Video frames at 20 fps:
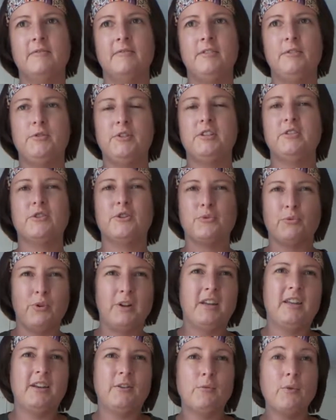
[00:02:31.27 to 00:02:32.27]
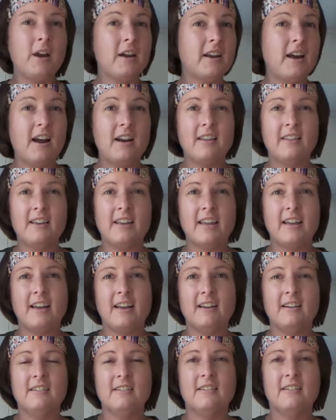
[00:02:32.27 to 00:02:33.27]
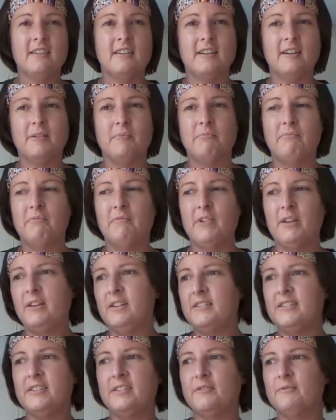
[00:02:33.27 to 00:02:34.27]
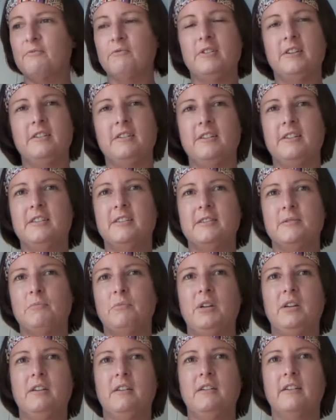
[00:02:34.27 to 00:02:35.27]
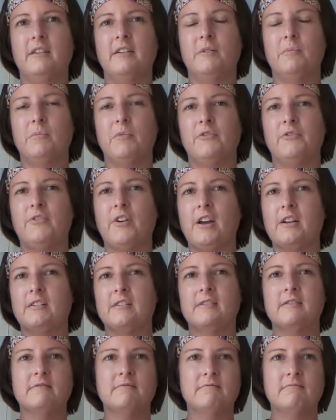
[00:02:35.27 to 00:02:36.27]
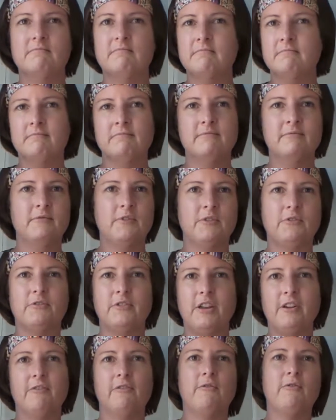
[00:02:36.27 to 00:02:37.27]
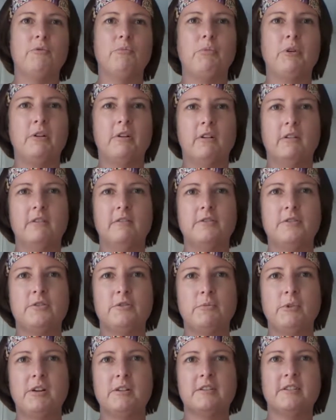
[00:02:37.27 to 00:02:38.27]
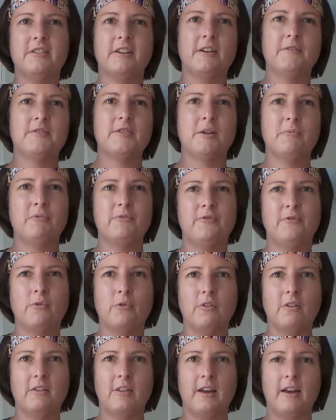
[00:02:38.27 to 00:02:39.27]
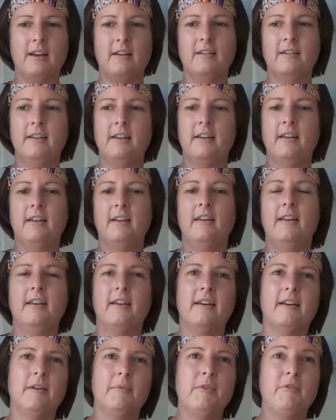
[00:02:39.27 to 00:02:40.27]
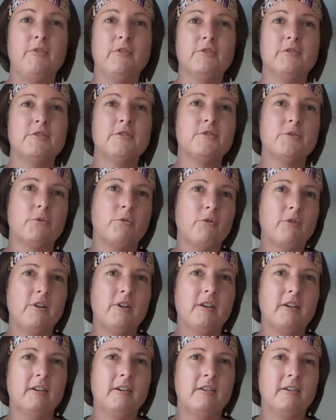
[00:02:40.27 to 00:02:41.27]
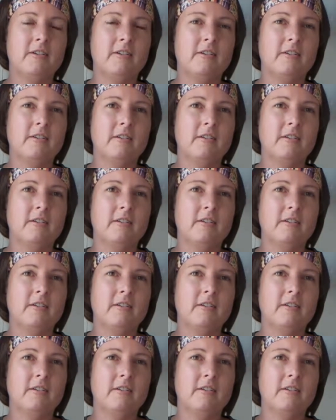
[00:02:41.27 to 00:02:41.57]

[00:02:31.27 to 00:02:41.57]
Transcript: you didn't drink it right out of the can, and it didn't really, to me, affect the flavor of the beer too much. I think I've said before that if you're storing